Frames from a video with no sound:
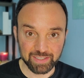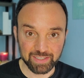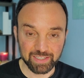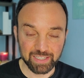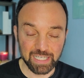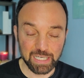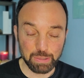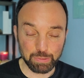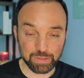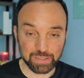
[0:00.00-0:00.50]

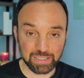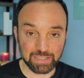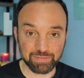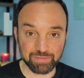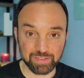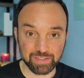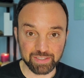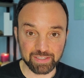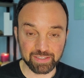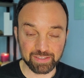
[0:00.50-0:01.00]
I'll leave
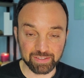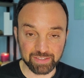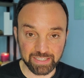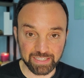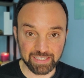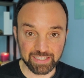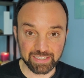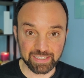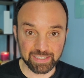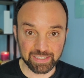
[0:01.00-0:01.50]
a
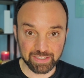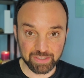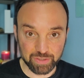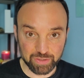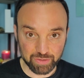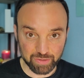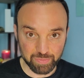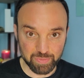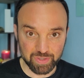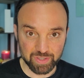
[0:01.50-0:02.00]
link in the
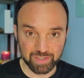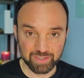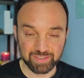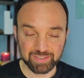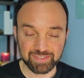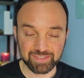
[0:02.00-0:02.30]
description.